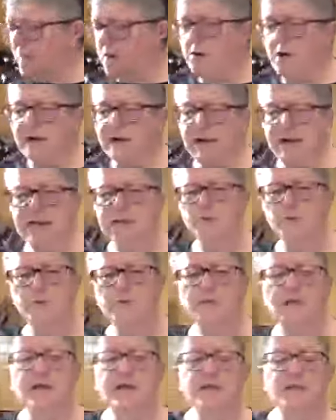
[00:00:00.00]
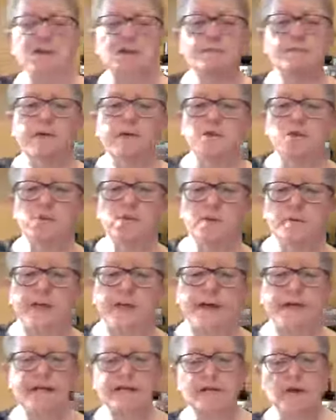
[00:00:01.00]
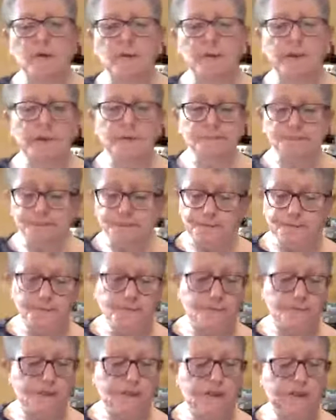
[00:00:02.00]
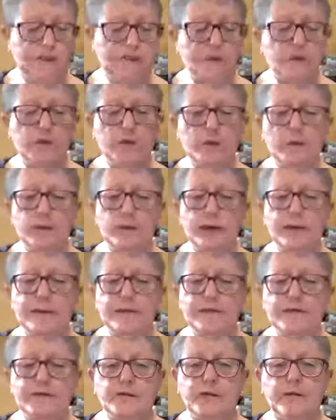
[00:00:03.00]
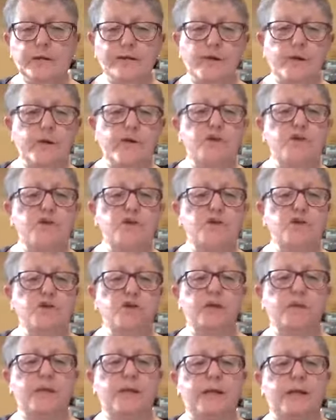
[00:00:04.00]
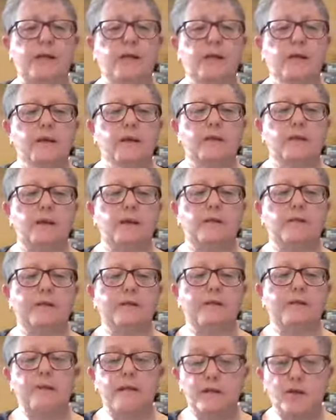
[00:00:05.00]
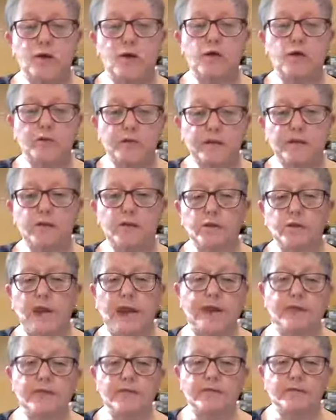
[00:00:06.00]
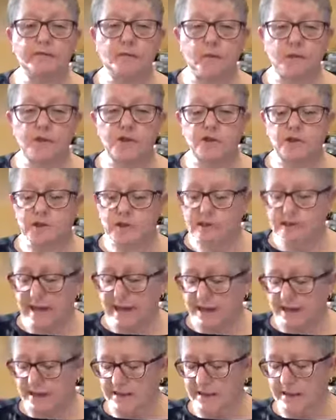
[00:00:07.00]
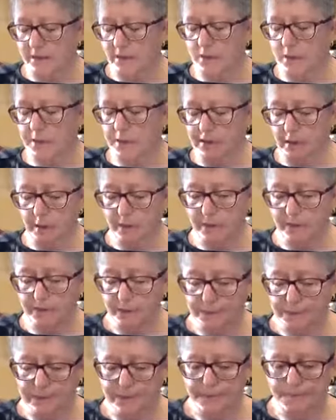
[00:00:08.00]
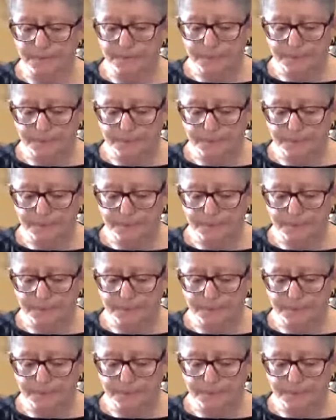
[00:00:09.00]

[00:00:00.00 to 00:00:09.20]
All right, as with last time, my daughter Meg is helping, so if you have any questions, she'll be letting me know that you have questions, and then we'll be going from there.